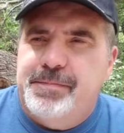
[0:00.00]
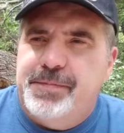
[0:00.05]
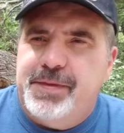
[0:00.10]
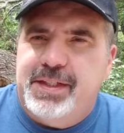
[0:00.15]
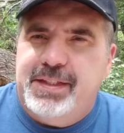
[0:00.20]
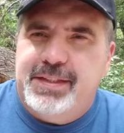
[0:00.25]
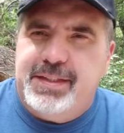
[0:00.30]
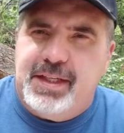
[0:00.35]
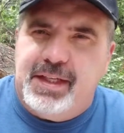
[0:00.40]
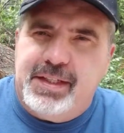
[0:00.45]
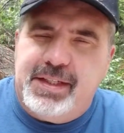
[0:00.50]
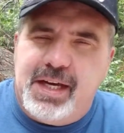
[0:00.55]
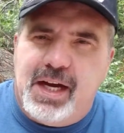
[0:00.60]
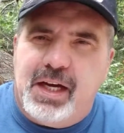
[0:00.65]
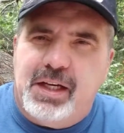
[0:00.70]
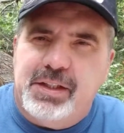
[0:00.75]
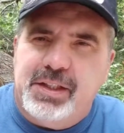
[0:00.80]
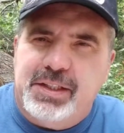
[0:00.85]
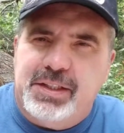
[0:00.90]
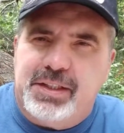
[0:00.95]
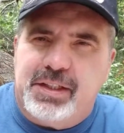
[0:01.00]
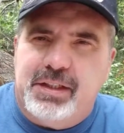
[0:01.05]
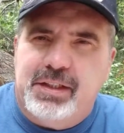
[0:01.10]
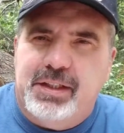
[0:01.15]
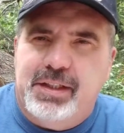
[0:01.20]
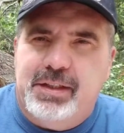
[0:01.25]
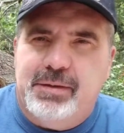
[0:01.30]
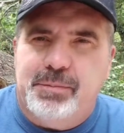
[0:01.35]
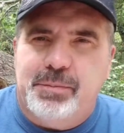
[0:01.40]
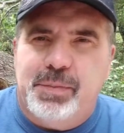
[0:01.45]
They sat down, they started
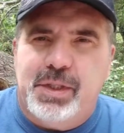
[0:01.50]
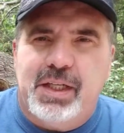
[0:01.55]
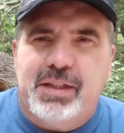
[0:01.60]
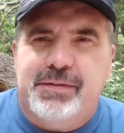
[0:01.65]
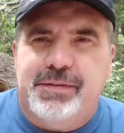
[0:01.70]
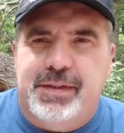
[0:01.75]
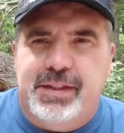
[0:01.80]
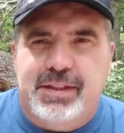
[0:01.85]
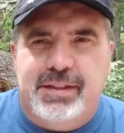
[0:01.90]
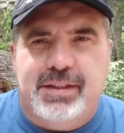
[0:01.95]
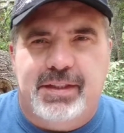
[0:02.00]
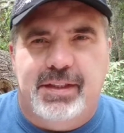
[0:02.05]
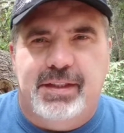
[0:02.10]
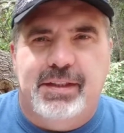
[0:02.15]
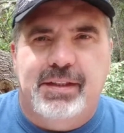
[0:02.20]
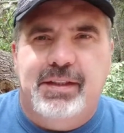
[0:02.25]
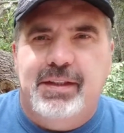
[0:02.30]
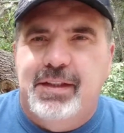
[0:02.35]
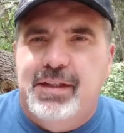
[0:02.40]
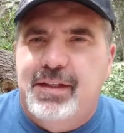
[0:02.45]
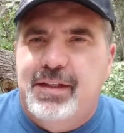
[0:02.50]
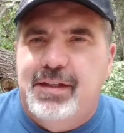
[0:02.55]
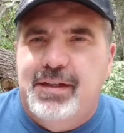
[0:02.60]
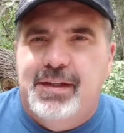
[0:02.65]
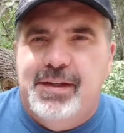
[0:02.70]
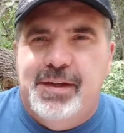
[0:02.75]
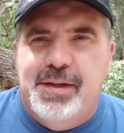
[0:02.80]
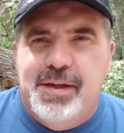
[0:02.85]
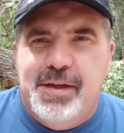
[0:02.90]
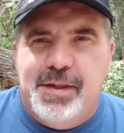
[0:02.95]
eating breakfast, and
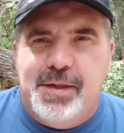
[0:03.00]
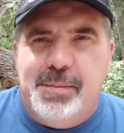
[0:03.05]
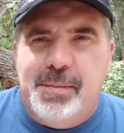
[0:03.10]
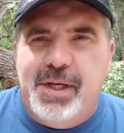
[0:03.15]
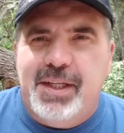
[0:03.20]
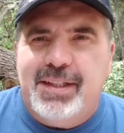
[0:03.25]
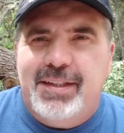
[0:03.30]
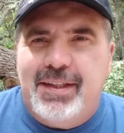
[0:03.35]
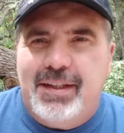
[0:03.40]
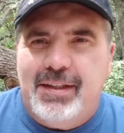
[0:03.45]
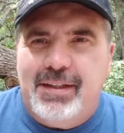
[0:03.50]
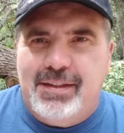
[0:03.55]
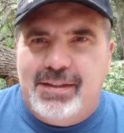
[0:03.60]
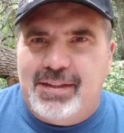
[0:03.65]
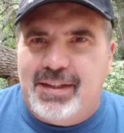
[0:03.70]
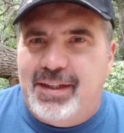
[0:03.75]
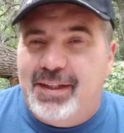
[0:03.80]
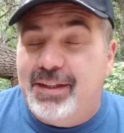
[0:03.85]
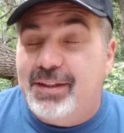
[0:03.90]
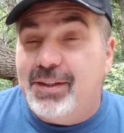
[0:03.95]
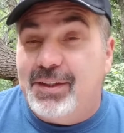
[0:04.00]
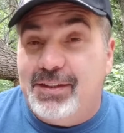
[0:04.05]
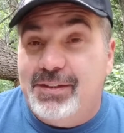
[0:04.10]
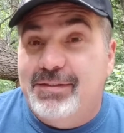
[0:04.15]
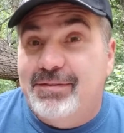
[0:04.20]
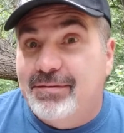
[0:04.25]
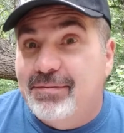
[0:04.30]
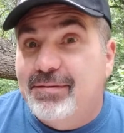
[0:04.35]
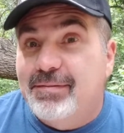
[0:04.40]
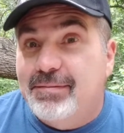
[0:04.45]
the mentee is like,
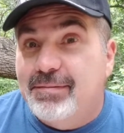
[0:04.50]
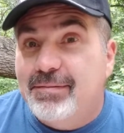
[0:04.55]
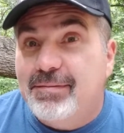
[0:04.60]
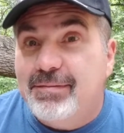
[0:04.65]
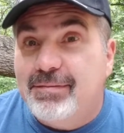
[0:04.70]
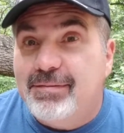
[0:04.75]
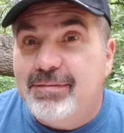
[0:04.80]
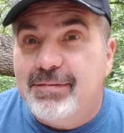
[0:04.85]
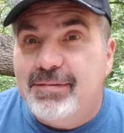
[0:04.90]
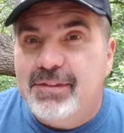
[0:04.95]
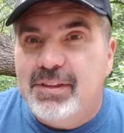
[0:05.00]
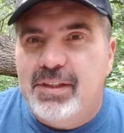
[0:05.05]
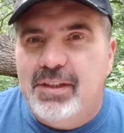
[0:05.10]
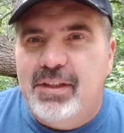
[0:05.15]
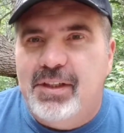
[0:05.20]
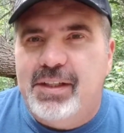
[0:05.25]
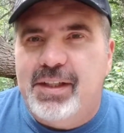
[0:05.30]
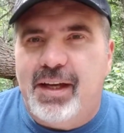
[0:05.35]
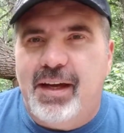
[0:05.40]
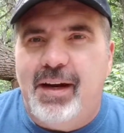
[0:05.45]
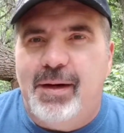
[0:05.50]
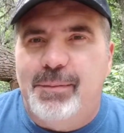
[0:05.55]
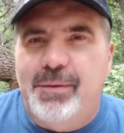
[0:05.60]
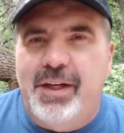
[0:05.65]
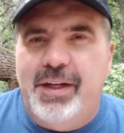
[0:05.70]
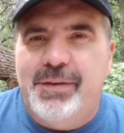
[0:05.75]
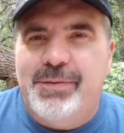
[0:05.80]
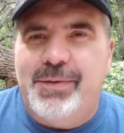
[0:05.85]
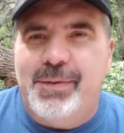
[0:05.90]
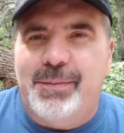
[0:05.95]
okay, I'm
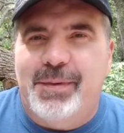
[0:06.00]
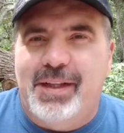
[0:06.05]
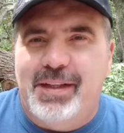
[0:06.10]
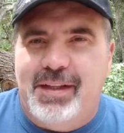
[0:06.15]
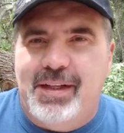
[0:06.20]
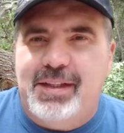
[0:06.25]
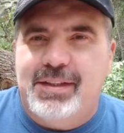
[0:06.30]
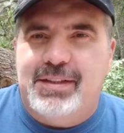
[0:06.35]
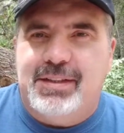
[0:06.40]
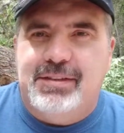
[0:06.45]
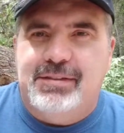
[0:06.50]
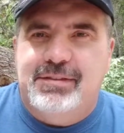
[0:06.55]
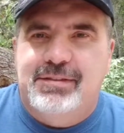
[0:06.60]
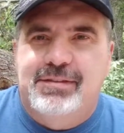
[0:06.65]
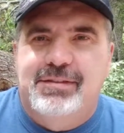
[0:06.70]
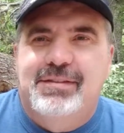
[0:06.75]
ready for my lesson.